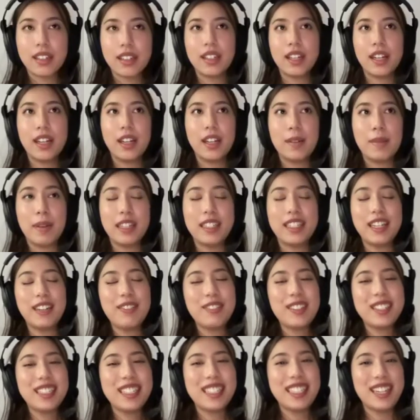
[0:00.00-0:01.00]
I
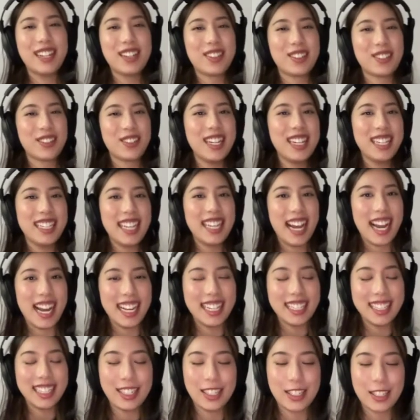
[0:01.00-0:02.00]
definitely agree
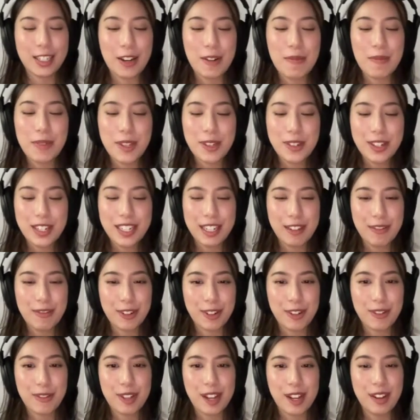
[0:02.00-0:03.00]
that the community
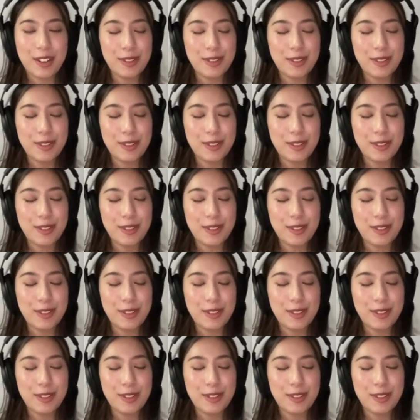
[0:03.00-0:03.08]
for